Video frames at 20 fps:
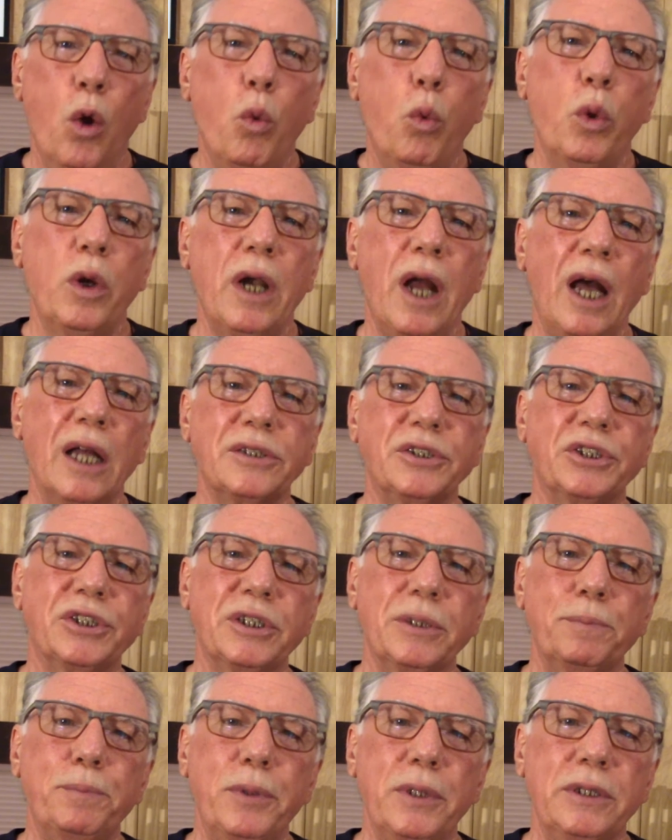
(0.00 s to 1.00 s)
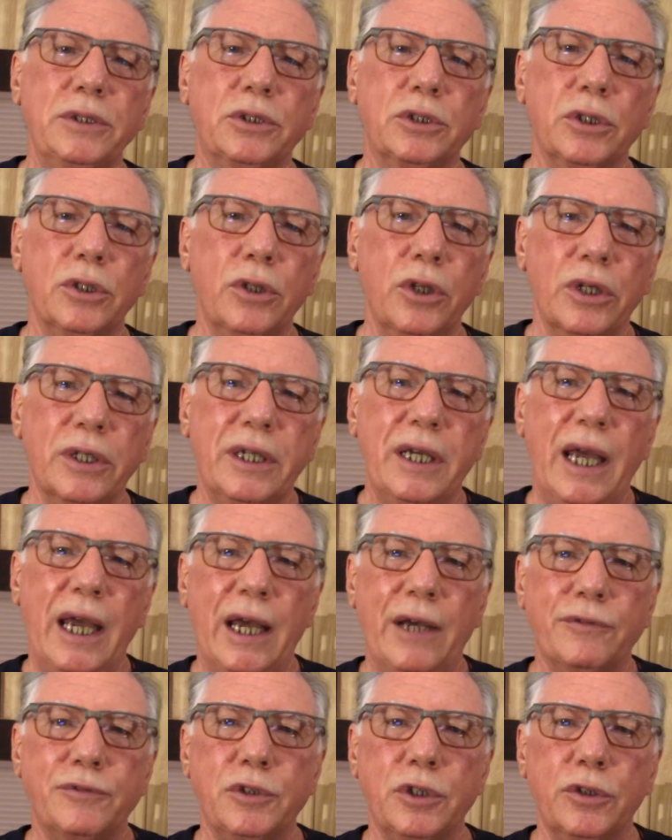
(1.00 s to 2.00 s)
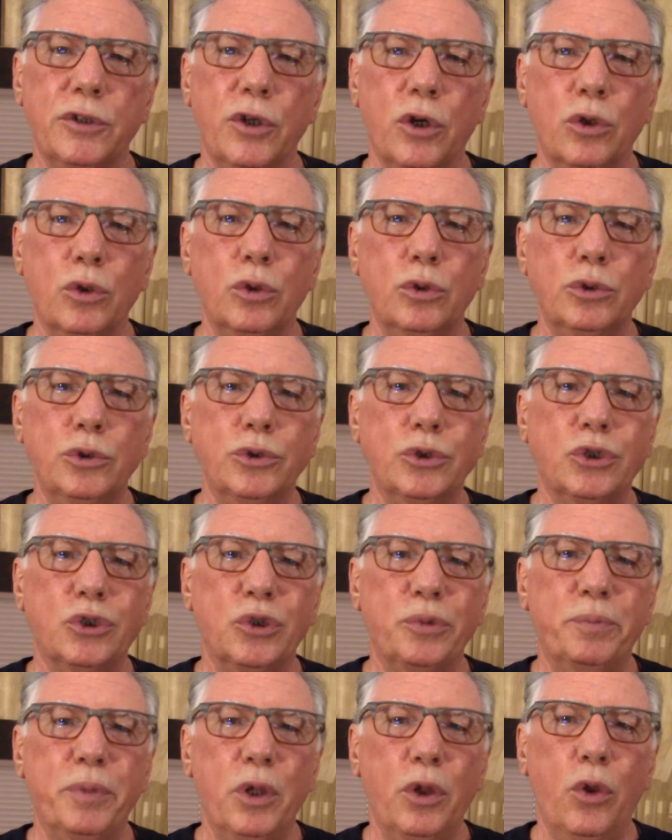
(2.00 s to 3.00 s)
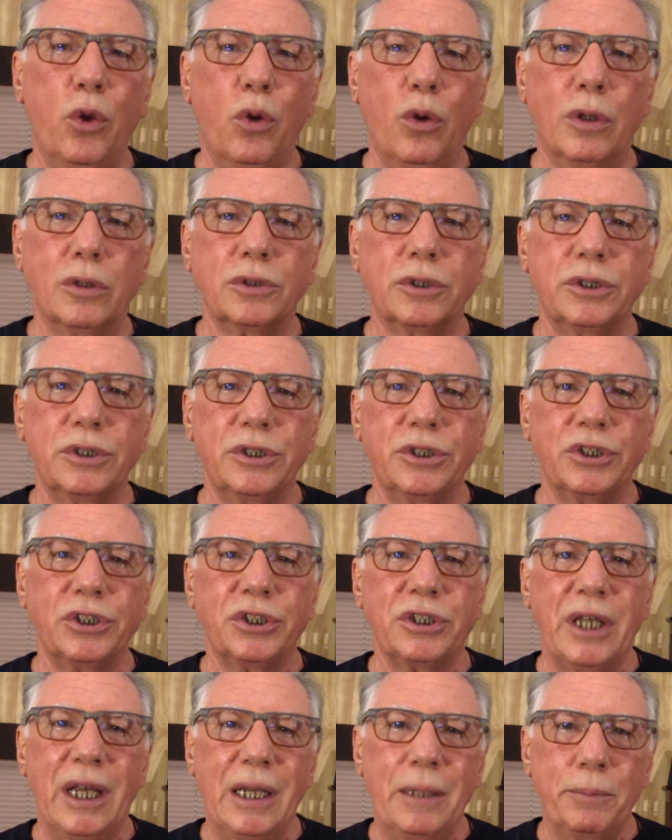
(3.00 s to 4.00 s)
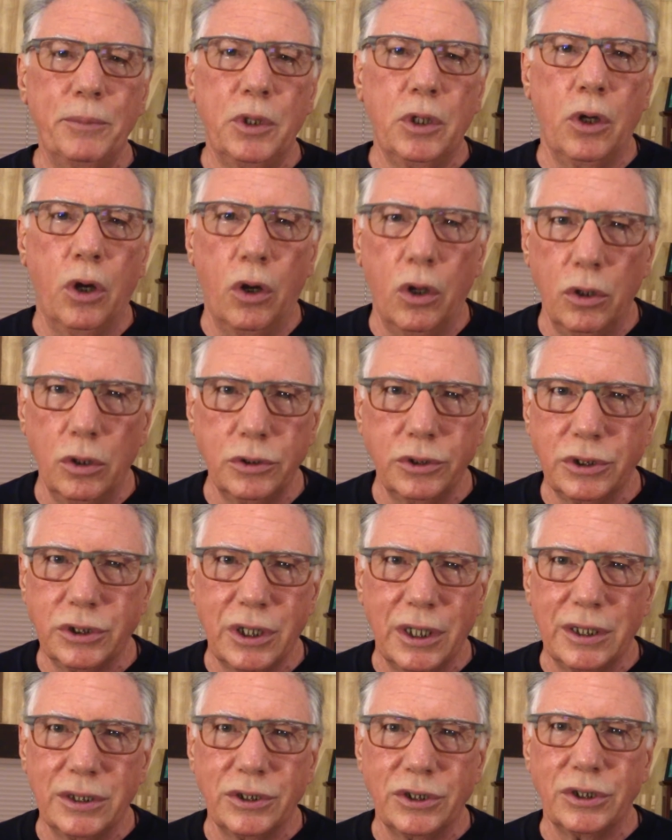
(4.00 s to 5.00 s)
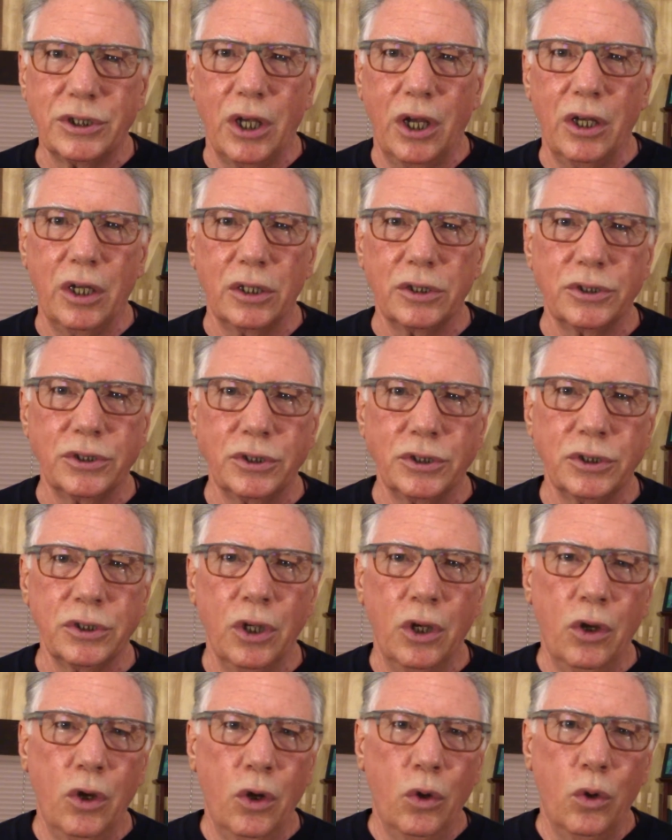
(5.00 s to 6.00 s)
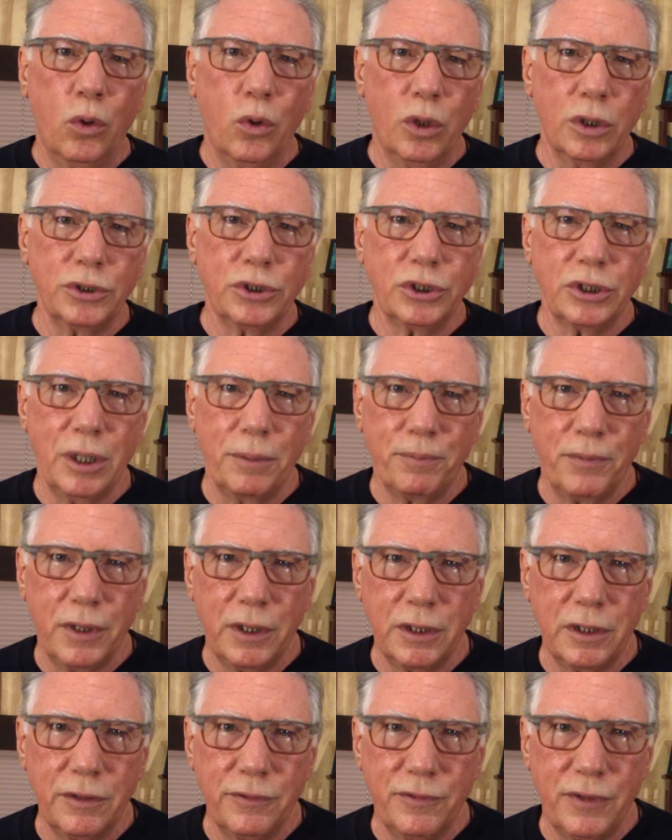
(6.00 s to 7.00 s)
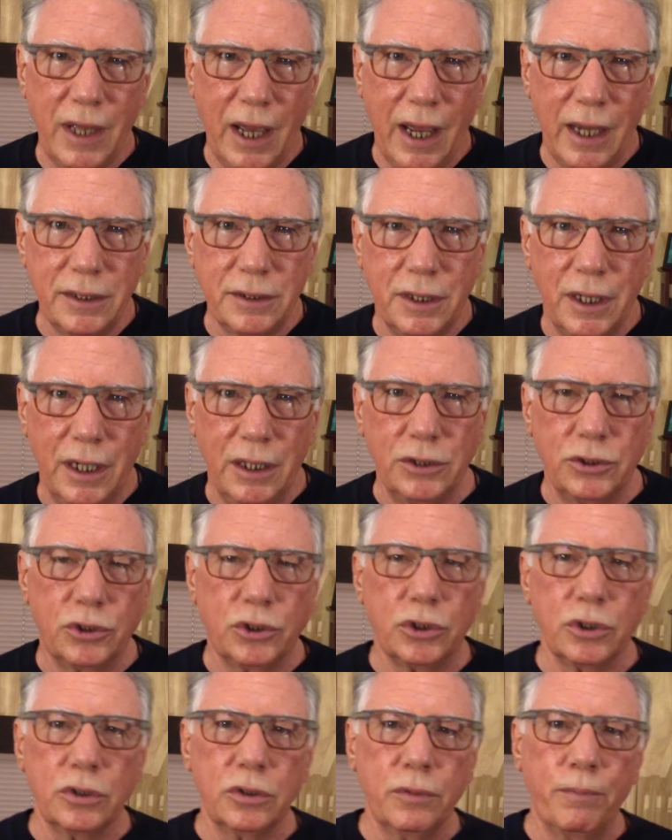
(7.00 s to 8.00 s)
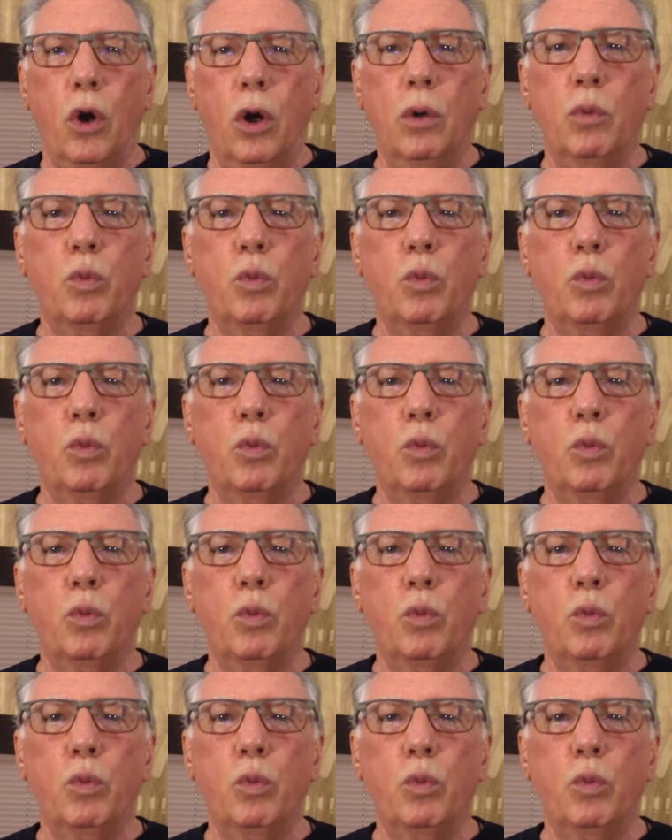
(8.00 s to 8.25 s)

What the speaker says: We're not simply to look after those who belong to the same cult as us, or something of that nature.